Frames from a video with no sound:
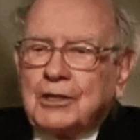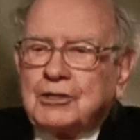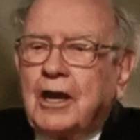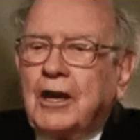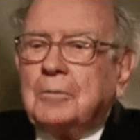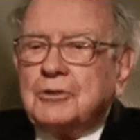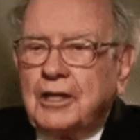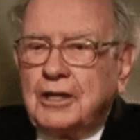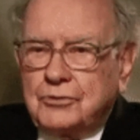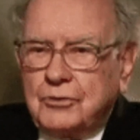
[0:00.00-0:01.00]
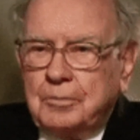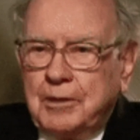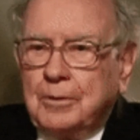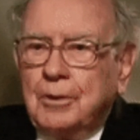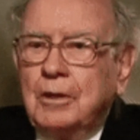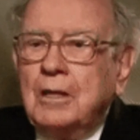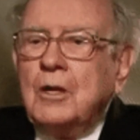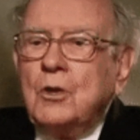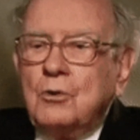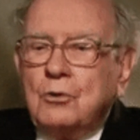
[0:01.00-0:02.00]
Warren Buffett. So
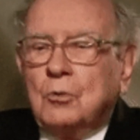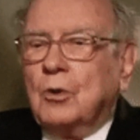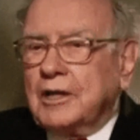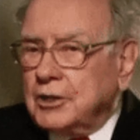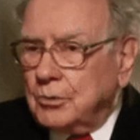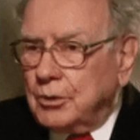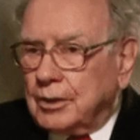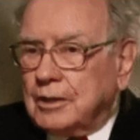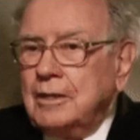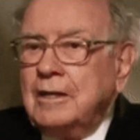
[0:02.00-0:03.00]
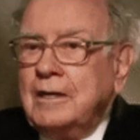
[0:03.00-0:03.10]
he said that